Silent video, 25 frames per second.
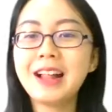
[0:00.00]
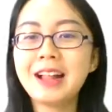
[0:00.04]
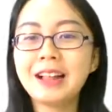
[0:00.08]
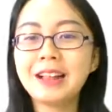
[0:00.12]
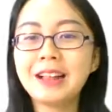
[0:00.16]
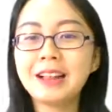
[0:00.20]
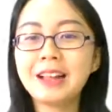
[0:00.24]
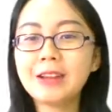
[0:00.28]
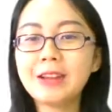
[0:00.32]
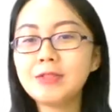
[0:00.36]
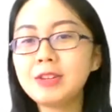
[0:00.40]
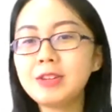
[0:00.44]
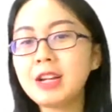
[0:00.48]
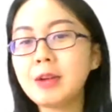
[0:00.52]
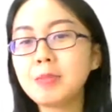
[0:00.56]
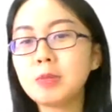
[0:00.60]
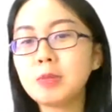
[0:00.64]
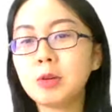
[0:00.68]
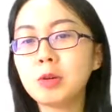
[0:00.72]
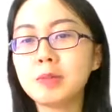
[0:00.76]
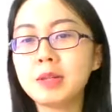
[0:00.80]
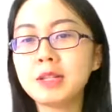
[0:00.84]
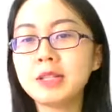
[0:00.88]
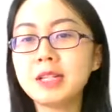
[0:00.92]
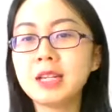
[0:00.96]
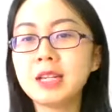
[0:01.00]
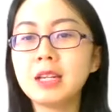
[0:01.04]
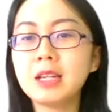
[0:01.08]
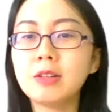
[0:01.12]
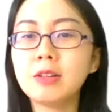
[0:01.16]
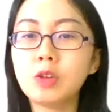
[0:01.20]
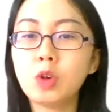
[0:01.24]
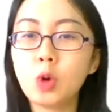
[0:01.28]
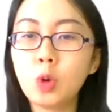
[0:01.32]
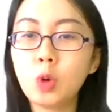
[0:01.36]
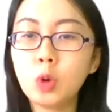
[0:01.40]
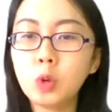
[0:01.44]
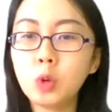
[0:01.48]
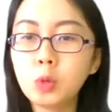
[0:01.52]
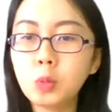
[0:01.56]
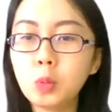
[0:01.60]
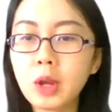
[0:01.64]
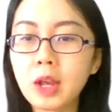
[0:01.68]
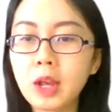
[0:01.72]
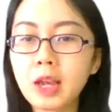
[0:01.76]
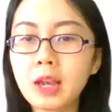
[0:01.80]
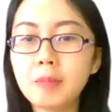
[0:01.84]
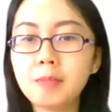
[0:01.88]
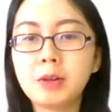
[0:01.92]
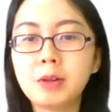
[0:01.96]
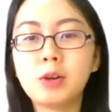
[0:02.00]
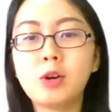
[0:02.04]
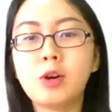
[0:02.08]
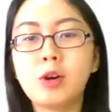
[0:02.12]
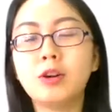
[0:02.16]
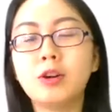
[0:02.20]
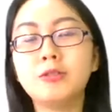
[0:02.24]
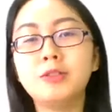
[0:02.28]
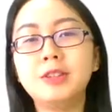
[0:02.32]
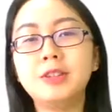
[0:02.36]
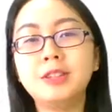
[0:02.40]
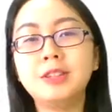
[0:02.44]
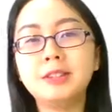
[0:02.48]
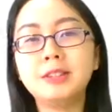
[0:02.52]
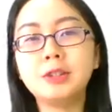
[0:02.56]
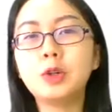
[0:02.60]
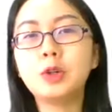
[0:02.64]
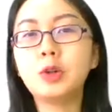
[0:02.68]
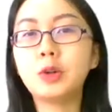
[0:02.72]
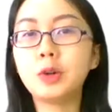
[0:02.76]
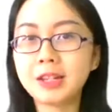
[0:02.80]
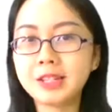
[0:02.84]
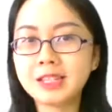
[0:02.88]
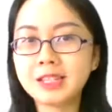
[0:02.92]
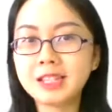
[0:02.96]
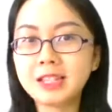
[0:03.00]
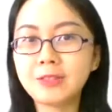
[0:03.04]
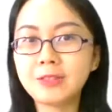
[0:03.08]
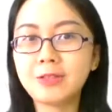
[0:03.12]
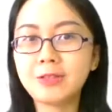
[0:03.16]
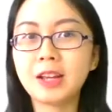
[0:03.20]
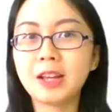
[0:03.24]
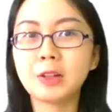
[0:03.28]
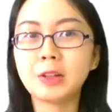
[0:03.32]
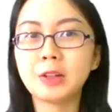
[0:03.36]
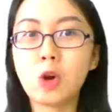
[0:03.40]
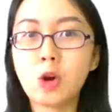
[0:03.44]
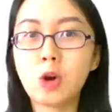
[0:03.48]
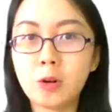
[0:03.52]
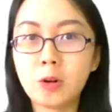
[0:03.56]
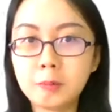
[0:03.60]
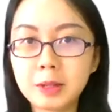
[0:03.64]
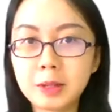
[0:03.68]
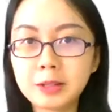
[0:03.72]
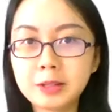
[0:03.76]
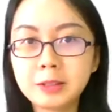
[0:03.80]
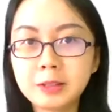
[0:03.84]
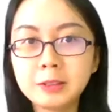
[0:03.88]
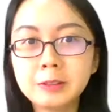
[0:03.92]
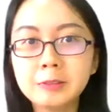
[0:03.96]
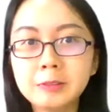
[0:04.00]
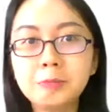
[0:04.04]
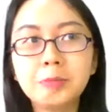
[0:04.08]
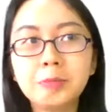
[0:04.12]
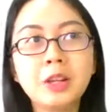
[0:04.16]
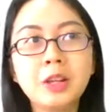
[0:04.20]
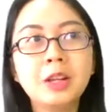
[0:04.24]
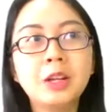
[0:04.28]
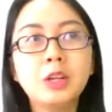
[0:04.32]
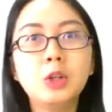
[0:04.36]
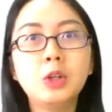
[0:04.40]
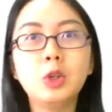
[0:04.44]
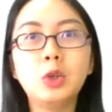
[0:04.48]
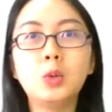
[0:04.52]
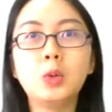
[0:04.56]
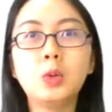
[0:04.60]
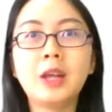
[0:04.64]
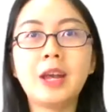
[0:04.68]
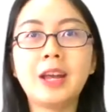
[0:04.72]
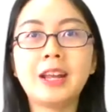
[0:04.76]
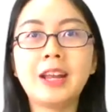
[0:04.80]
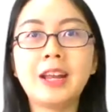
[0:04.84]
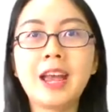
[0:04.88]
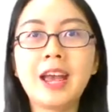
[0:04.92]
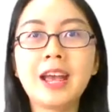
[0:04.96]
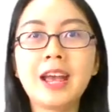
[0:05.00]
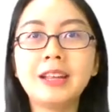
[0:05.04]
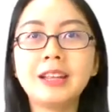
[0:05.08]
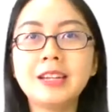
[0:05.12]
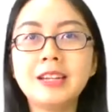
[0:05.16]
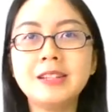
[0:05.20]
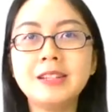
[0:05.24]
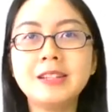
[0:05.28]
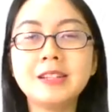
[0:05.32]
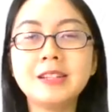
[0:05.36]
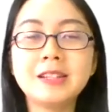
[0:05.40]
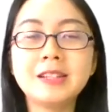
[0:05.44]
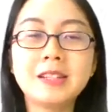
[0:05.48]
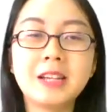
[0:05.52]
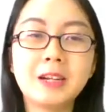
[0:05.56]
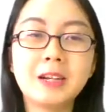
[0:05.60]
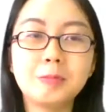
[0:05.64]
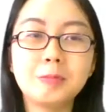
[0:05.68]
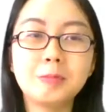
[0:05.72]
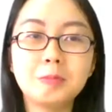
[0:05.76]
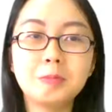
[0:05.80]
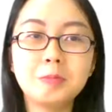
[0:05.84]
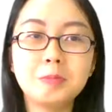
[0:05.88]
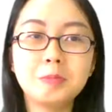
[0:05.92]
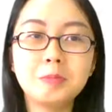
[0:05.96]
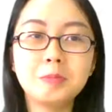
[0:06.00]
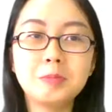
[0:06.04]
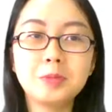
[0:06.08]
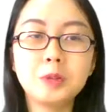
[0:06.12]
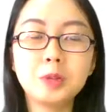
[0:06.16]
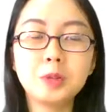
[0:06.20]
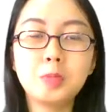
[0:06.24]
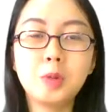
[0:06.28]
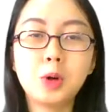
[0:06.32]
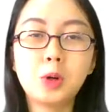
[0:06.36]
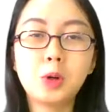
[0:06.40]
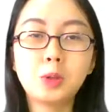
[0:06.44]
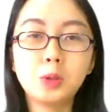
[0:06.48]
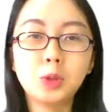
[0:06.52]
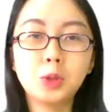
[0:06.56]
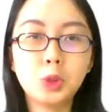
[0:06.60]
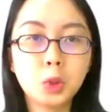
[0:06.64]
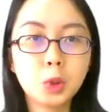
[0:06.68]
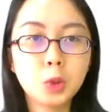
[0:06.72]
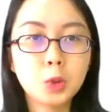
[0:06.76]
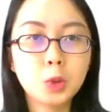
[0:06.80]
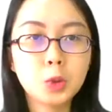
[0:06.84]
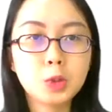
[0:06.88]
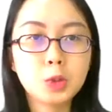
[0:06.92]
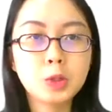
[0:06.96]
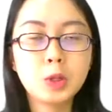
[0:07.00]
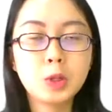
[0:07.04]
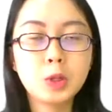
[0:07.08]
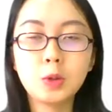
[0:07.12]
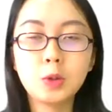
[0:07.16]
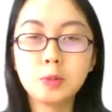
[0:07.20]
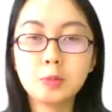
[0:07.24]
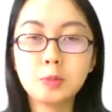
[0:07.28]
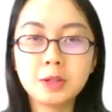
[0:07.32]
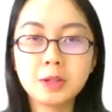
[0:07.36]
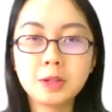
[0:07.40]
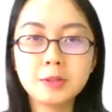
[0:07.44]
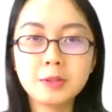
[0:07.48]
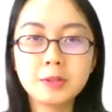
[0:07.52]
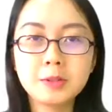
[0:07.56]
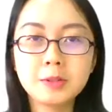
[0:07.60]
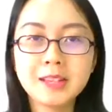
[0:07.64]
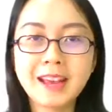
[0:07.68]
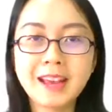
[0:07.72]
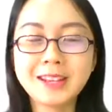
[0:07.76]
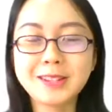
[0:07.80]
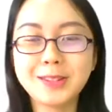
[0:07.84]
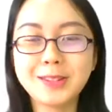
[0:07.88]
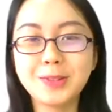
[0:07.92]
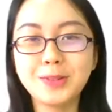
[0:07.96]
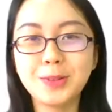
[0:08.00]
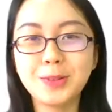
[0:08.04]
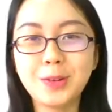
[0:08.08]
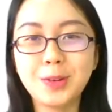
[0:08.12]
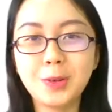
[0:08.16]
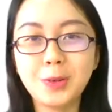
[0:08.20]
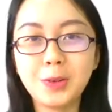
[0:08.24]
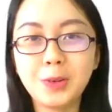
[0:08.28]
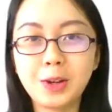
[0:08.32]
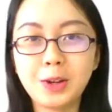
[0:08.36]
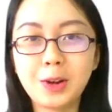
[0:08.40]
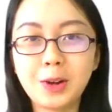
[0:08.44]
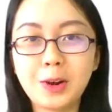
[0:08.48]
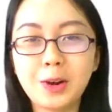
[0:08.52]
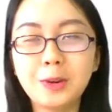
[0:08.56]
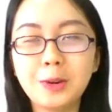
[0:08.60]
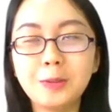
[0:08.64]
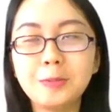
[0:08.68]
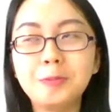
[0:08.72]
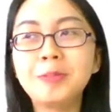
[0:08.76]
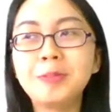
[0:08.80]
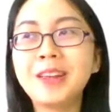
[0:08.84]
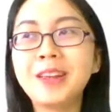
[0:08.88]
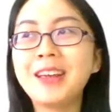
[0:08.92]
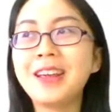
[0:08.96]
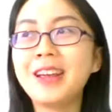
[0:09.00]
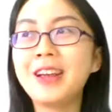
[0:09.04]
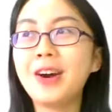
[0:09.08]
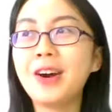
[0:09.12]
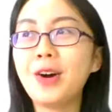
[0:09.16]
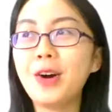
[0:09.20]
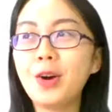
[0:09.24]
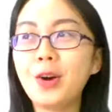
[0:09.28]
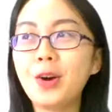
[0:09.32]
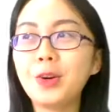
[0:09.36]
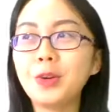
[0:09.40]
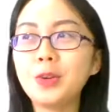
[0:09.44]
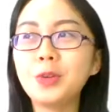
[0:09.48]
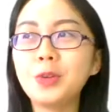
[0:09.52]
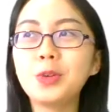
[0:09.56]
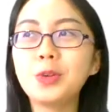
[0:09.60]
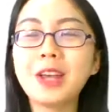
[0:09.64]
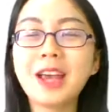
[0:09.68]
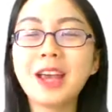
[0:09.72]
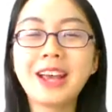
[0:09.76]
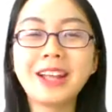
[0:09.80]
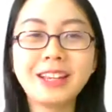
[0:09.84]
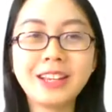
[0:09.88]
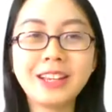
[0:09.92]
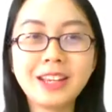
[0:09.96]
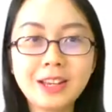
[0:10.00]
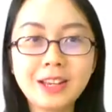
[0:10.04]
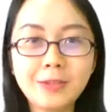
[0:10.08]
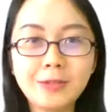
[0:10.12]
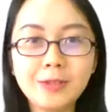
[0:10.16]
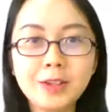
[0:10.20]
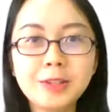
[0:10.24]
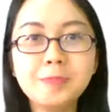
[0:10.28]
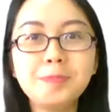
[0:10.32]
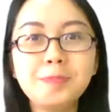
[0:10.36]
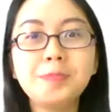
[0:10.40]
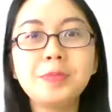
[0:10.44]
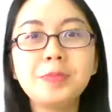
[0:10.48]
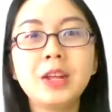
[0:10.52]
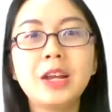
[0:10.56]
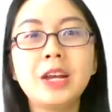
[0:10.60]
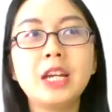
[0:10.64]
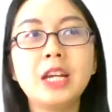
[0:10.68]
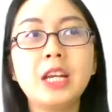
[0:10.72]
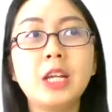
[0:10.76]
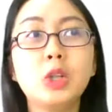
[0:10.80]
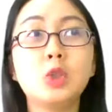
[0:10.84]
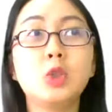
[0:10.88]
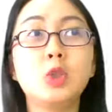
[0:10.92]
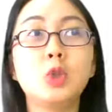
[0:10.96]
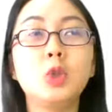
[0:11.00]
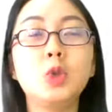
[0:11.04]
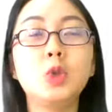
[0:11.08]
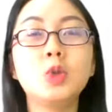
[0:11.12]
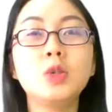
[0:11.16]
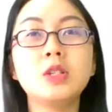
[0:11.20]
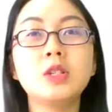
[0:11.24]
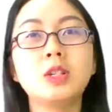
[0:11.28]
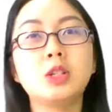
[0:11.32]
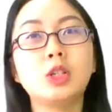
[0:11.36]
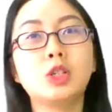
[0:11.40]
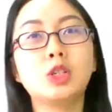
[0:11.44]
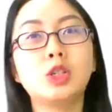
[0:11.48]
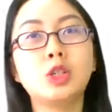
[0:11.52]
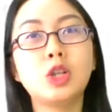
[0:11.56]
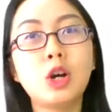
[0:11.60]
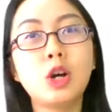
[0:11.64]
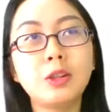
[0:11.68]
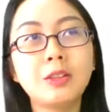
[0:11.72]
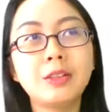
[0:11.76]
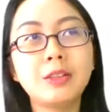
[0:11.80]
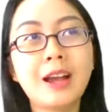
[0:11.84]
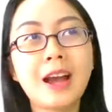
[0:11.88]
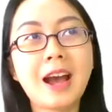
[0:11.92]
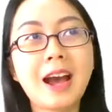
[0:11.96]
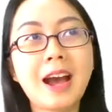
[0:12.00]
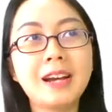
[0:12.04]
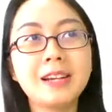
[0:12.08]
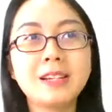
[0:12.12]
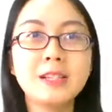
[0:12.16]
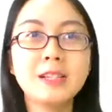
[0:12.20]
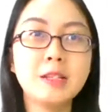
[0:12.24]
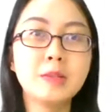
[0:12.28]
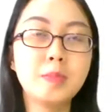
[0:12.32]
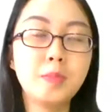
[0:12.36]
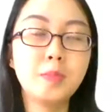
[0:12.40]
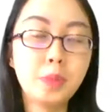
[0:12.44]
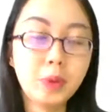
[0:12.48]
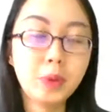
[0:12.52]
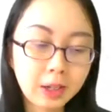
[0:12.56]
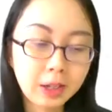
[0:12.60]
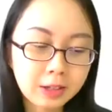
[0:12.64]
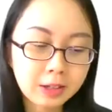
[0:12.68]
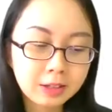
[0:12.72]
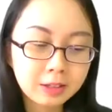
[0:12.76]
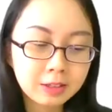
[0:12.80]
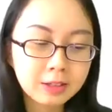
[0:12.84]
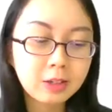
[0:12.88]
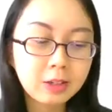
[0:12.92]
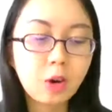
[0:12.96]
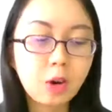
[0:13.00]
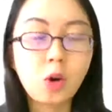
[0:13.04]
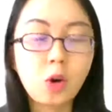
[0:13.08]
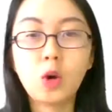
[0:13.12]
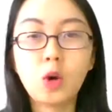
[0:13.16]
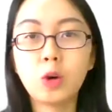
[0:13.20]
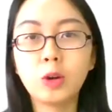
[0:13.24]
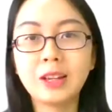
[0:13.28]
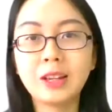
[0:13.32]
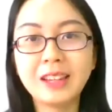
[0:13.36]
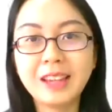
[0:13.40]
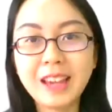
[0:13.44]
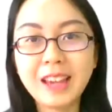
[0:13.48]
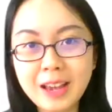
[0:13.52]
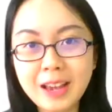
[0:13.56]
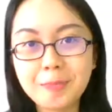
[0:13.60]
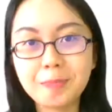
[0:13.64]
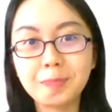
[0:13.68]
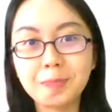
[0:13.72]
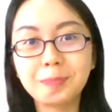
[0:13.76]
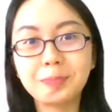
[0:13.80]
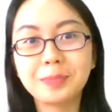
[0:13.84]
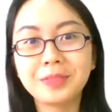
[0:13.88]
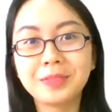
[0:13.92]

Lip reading: Liven up your meeting in your own way, be confident, creative, and comical. You can add in some small jokes, humors as you go along, or you can even introduce a short icebreaker or game